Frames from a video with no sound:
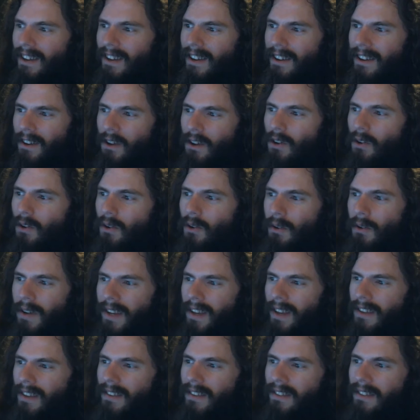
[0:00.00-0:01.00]
who
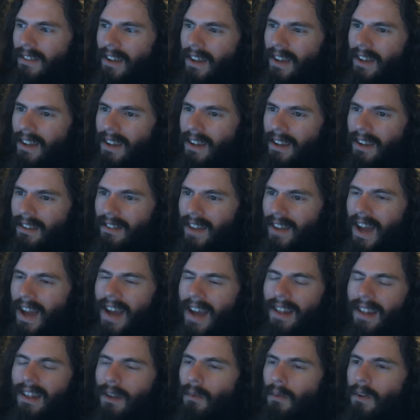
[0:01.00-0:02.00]
is
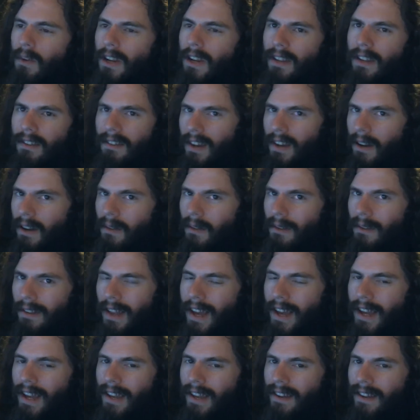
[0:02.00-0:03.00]
exactly what he sounds
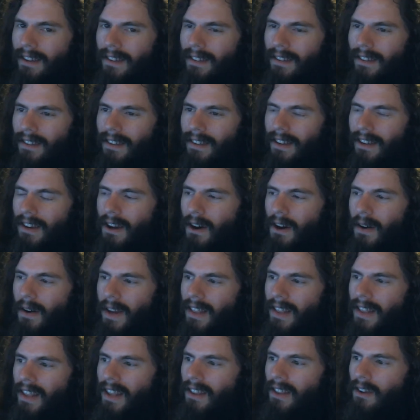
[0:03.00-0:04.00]
like, you know.
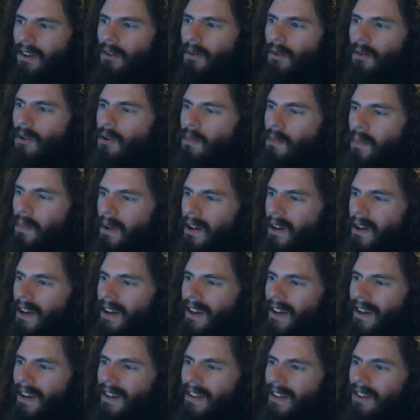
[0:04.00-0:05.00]
And and the group,
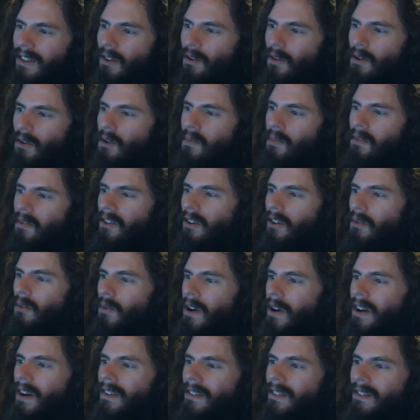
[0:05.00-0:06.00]
the groups he
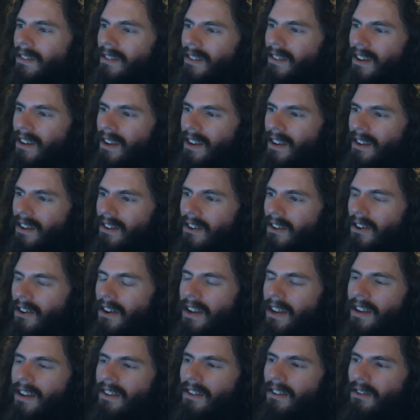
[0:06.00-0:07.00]
runs
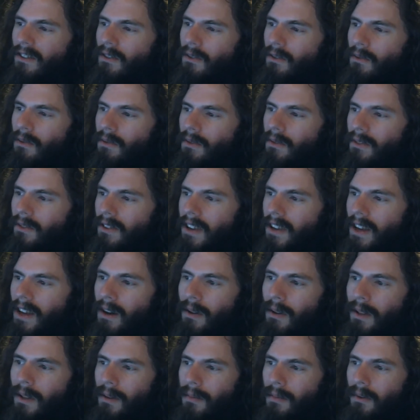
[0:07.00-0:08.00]
turn into
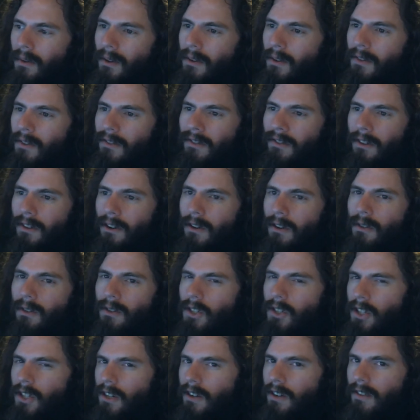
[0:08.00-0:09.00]
neoliberal circle
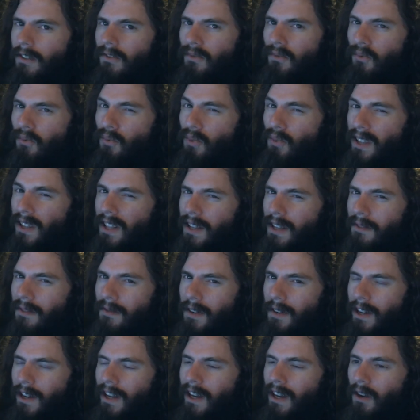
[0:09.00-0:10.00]
jerks really
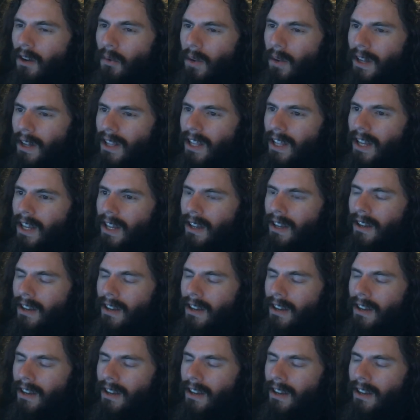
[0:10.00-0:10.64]
fucking quickly.